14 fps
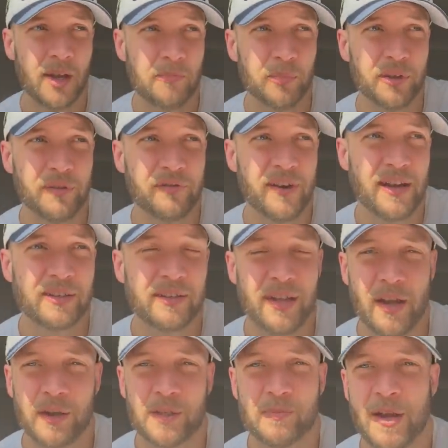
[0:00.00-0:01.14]
But the fact that
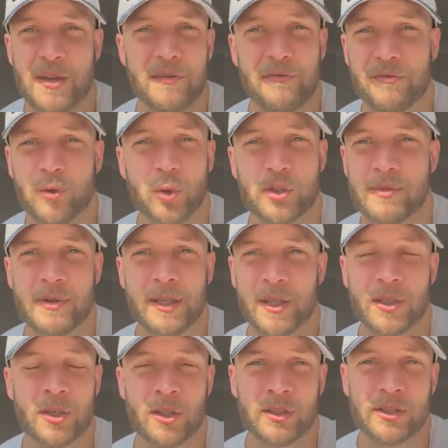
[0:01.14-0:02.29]
they are spending $40
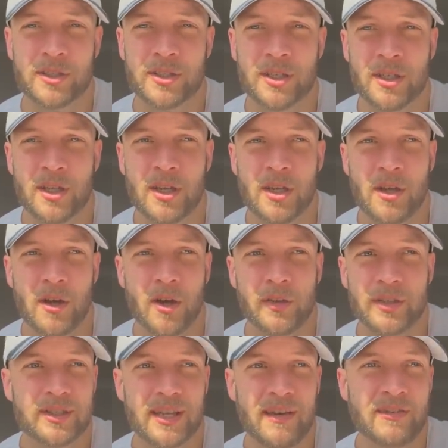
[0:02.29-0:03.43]
million on
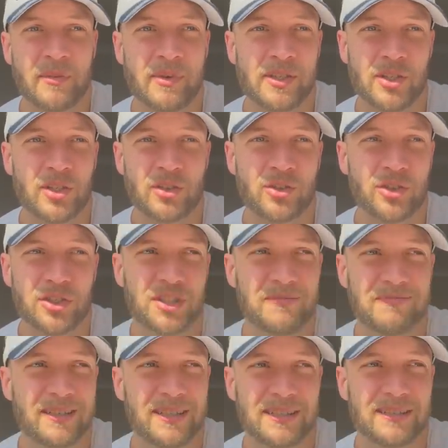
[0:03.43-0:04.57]
the safety position,
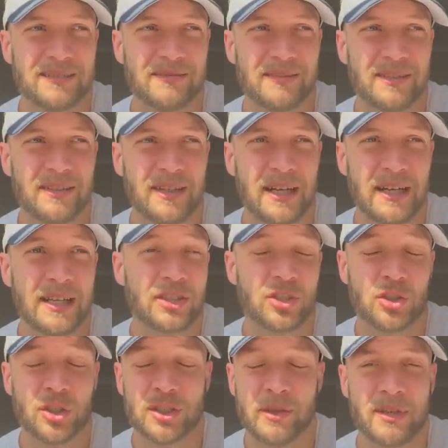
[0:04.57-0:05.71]
it's
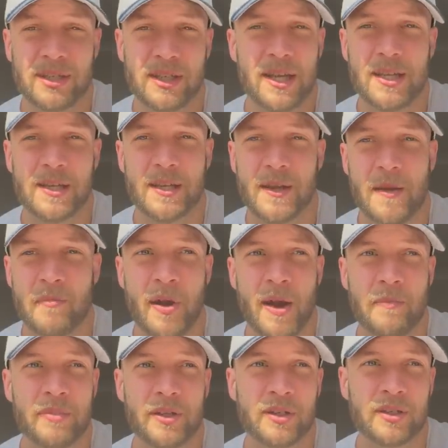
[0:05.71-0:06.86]
just a mistake, in my
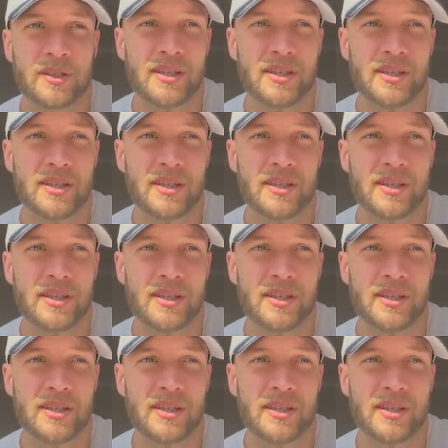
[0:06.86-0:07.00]
opinion,